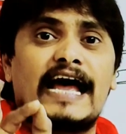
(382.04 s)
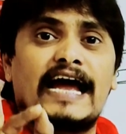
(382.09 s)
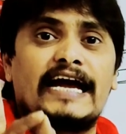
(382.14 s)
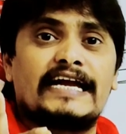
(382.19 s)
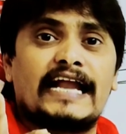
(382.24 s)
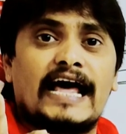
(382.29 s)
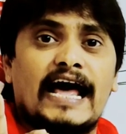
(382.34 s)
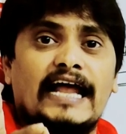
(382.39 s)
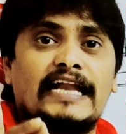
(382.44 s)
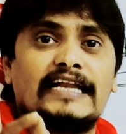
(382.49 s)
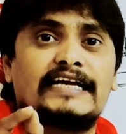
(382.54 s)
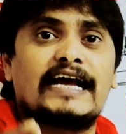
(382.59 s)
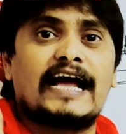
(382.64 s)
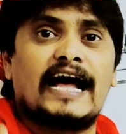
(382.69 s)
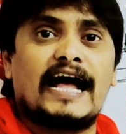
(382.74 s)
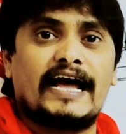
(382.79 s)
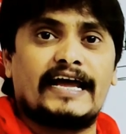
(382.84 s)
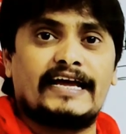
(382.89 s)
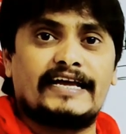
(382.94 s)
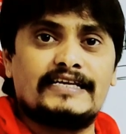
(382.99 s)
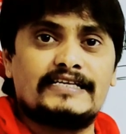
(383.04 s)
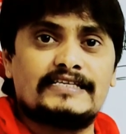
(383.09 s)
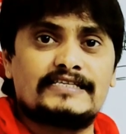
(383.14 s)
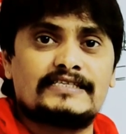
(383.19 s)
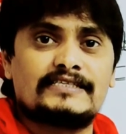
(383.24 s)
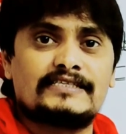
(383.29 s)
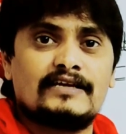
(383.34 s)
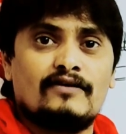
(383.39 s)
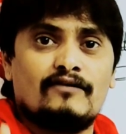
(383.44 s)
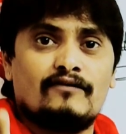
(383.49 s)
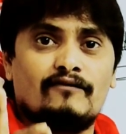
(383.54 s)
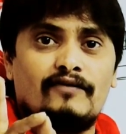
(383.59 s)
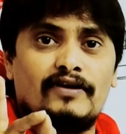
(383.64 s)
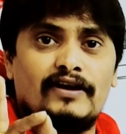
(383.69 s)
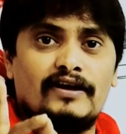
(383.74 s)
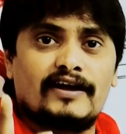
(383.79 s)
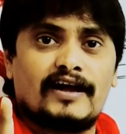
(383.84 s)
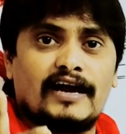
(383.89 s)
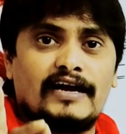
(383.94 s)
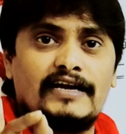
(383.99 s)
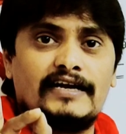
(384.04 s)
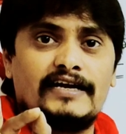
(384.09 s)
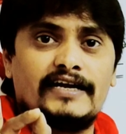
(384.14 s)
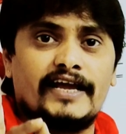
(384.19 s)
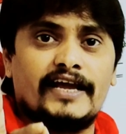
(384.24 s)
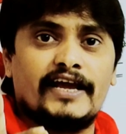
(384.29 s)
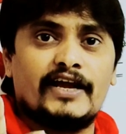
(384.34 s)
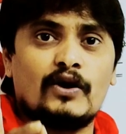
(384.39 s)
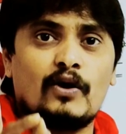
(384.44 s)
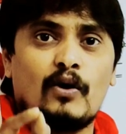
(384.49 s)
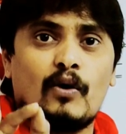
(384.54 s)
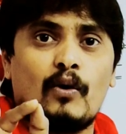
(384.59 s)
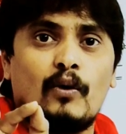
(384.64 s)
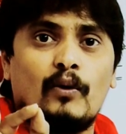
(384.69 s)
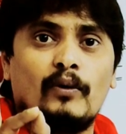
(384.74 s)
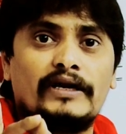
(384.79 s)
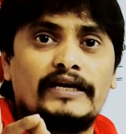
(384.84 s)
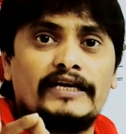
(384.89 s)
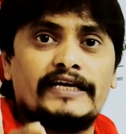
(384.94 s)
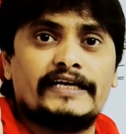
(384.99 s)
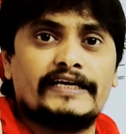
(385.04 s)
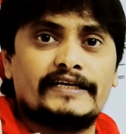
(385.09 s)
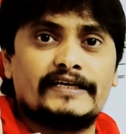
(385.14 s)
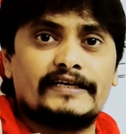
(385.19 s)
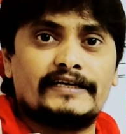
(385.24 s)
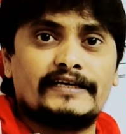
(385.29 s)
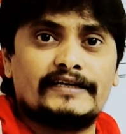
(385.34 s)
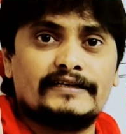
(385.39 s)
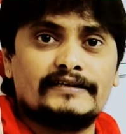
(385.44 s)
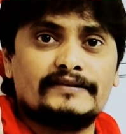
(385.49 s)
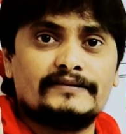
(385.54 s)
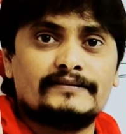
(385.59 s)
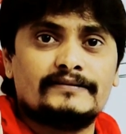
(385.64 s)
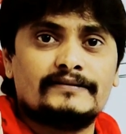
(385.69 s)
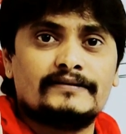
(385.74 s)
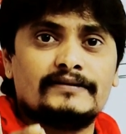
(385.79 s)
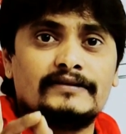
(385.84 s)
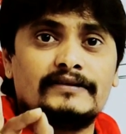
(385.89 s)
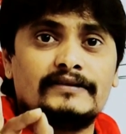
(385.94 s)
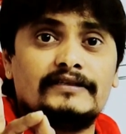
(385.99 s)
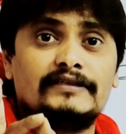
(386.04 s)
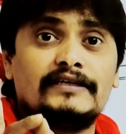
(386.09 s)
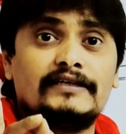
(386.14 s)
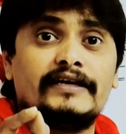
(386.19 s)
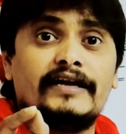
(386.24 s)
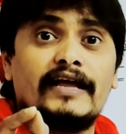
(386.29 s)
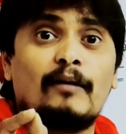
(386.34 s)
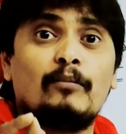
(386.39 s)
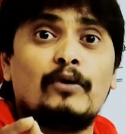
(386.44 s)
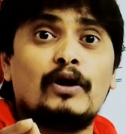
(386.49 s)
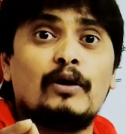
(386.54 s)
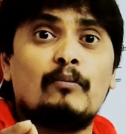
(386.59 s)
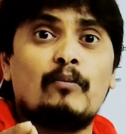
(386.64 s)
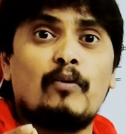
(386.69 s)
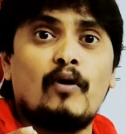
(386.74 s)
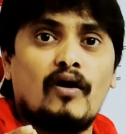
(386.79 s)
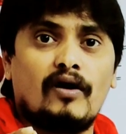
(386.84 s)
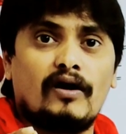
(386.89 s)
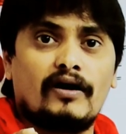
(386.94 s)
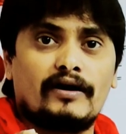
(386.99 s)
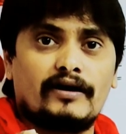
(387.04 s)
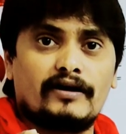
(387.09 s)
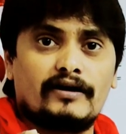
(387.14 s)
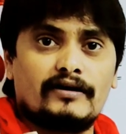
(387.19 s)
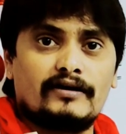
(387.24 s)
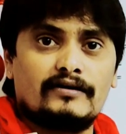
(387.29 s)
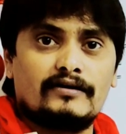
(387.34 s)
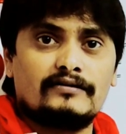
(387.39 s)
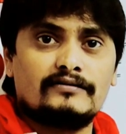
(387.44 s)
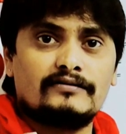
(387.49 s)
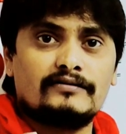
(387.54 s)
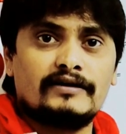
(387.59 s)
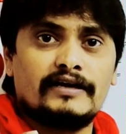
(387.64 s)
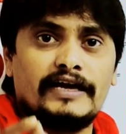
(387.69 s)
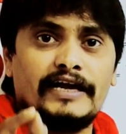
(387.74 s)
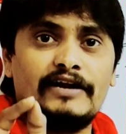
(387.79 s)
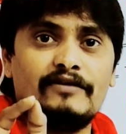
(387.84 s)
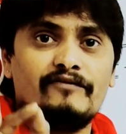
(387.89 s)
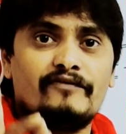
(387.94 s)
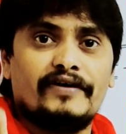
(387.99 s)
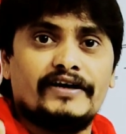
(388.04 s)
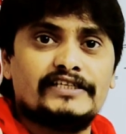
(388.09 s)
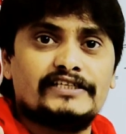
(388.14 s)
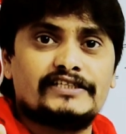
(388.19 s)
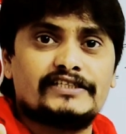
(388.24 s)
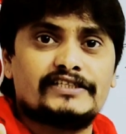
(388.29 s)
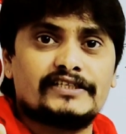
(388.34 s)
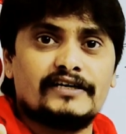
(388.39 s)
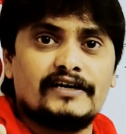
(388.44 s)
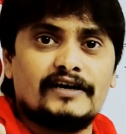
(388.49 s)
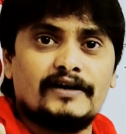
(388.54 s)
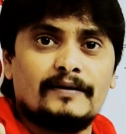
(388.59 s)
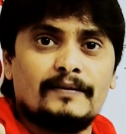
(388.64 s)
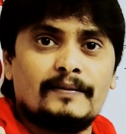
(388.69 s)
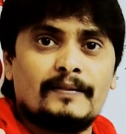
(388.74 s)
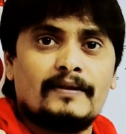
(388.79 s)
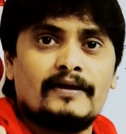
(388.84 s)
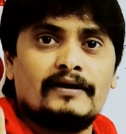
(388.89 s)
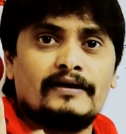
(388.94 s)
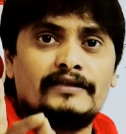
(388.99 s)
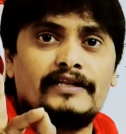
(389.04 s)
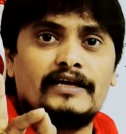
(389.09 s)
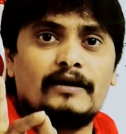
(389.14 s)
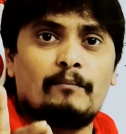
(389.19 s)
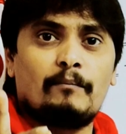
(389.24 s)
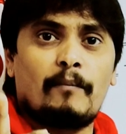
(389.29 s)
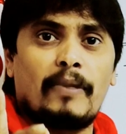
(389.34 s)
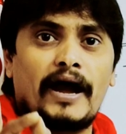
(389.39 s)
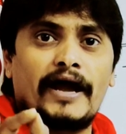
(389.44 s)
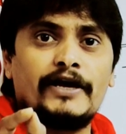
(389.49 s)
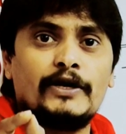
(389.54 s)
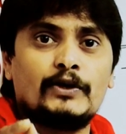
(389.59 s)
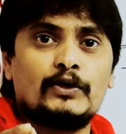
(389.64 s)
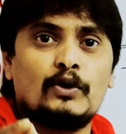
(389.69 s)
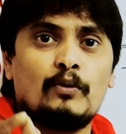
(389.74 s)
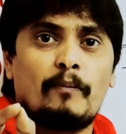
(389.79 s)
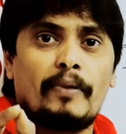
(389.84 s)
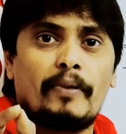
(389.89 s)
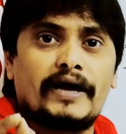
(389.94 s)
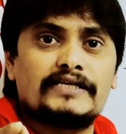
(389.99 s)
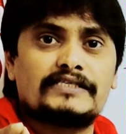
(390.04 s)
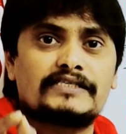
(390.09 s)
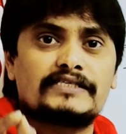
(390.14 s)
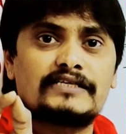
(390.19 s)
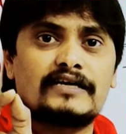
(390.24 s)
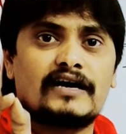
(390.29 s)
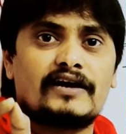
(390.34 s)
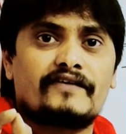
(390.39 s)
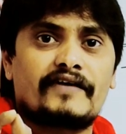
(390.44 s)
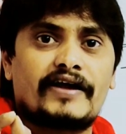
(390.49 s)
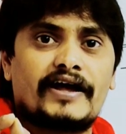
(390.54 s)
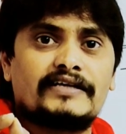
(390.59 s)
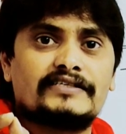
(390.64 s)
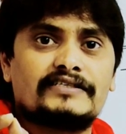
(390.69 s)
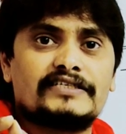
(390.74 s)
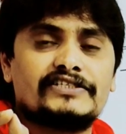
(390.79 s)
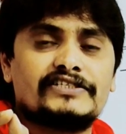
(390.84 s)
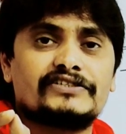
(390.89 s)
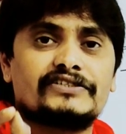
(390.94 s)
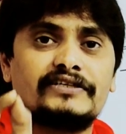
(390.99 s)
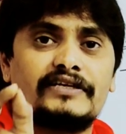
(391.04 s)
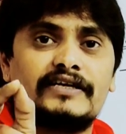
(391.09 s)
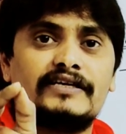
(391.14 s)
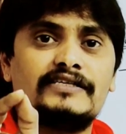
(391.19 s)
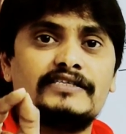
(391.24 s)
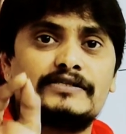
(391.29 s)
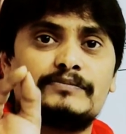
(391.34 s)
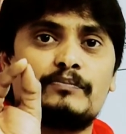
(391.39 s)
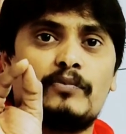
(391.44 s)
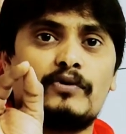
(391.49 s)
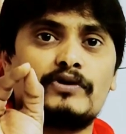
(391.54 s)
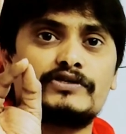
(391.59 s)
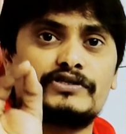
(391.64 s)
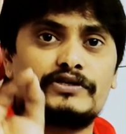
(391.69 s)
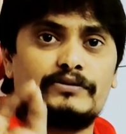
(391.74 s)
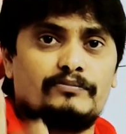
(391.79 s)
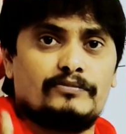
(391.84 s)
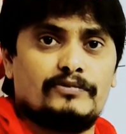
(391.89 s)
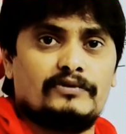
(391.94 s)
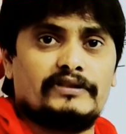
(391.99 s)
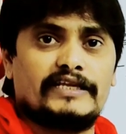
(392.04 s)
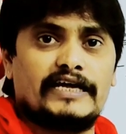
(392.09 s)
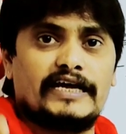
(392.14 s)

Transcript: alkynes will contain only the double bond in which the pi to pi star transition is possible.